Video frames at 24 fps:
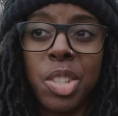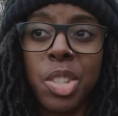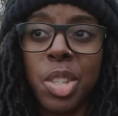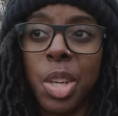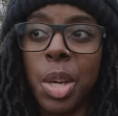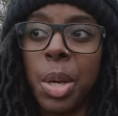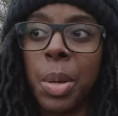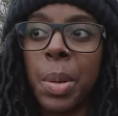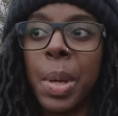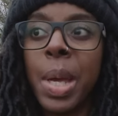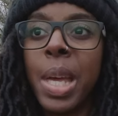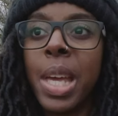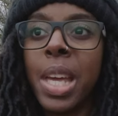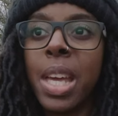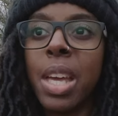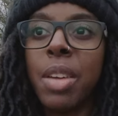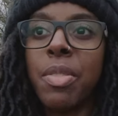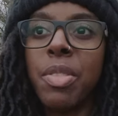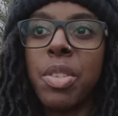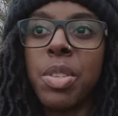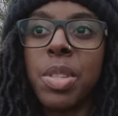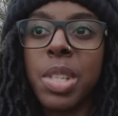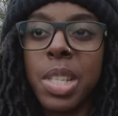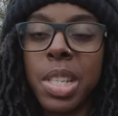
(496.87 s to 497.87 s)
So
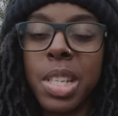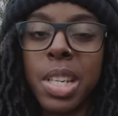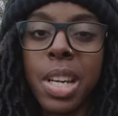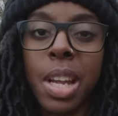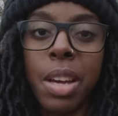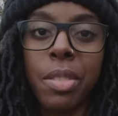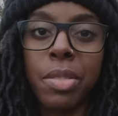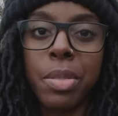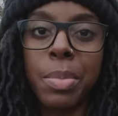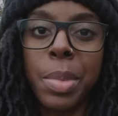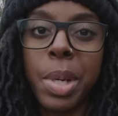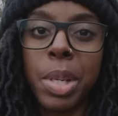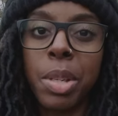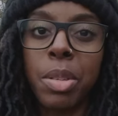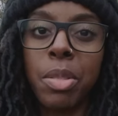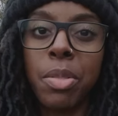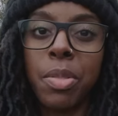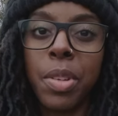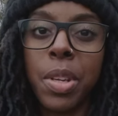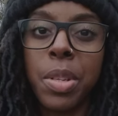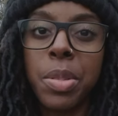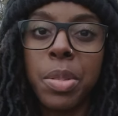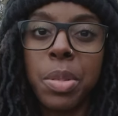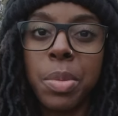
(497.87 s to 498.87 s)
if you didn't have a
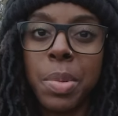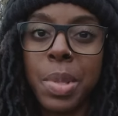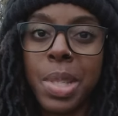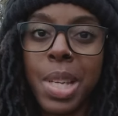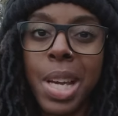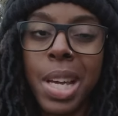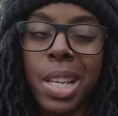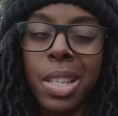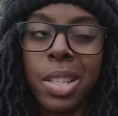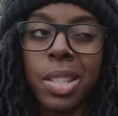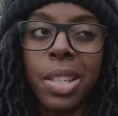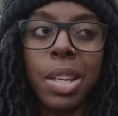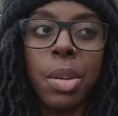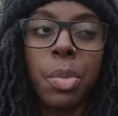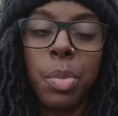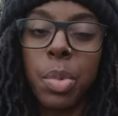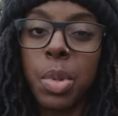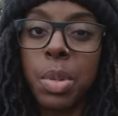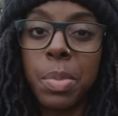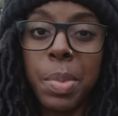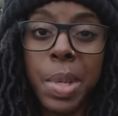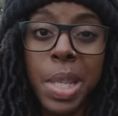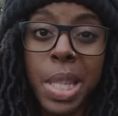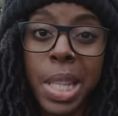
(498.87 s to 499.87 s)
microphone to attach, it
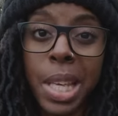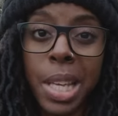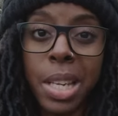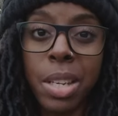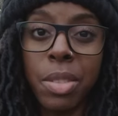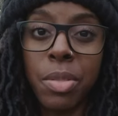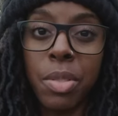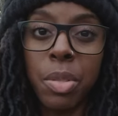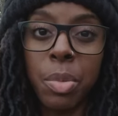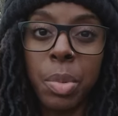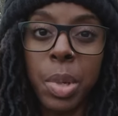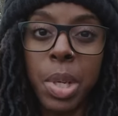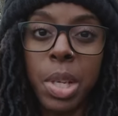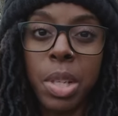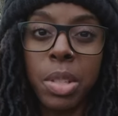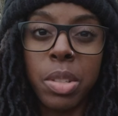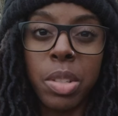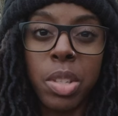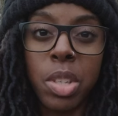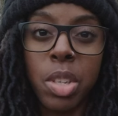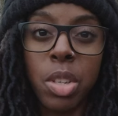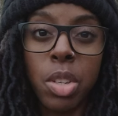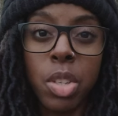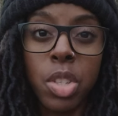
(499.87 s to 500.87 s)
wouldn't be the end of the
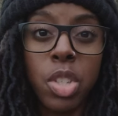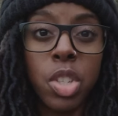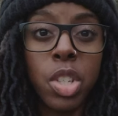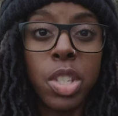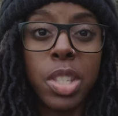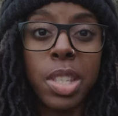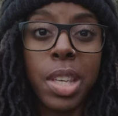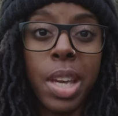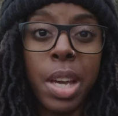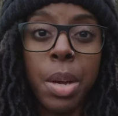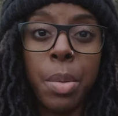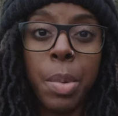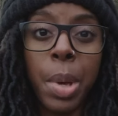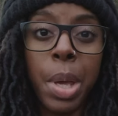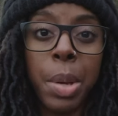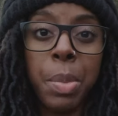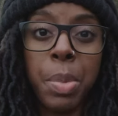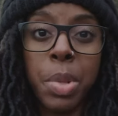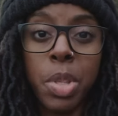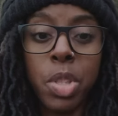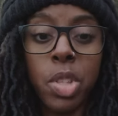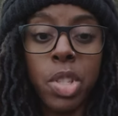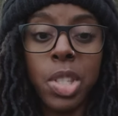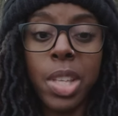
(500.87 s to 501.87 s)
world, and you could just get away
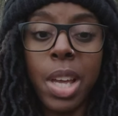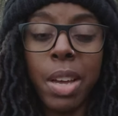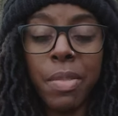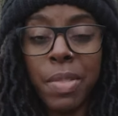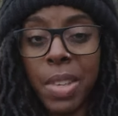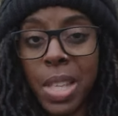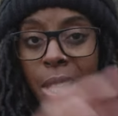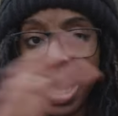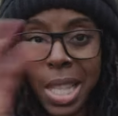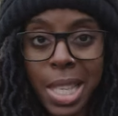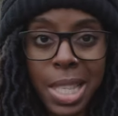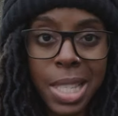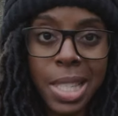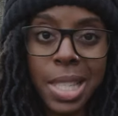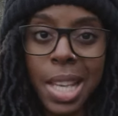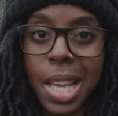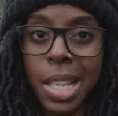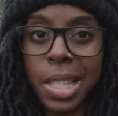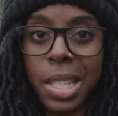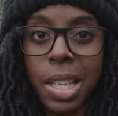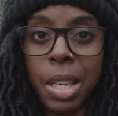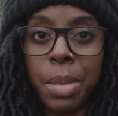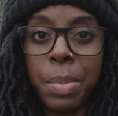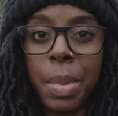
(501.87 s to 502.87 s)
with just having this
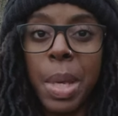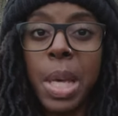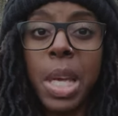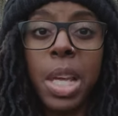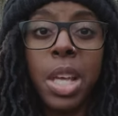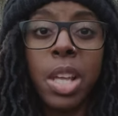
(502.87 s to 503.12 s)
setup,